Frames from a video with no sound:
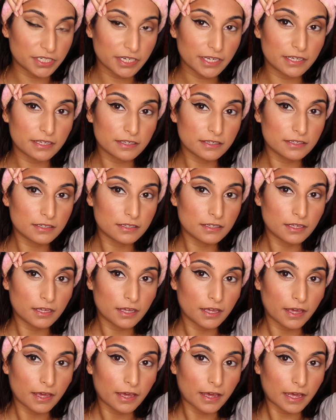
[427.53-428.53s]
it,
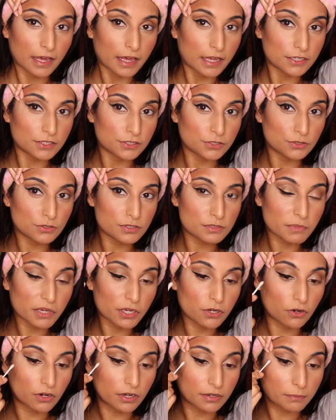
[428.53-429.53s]
use my
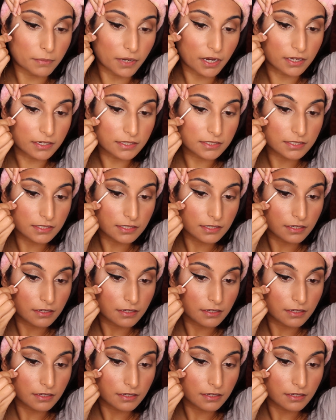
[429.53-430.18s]
cotton bud,